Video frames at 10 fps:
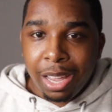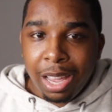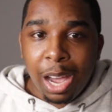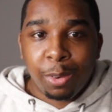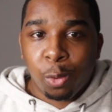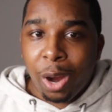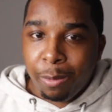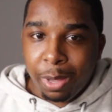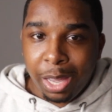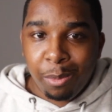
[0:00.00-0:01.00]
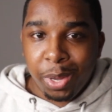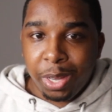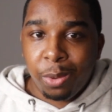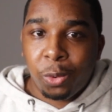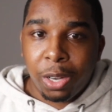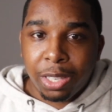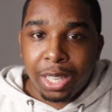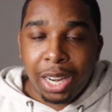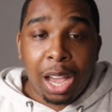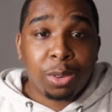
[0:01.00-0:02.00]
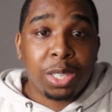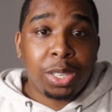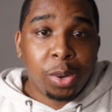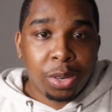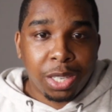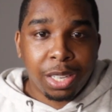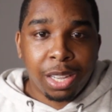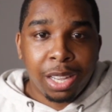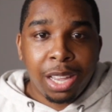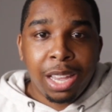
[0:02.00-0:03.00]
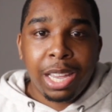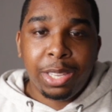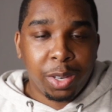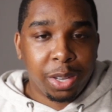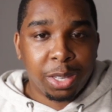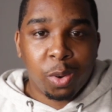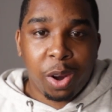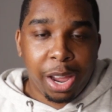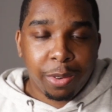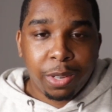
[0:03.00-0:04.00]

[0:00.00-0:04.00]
of the rap game Biggie was and how seriously he took his craft.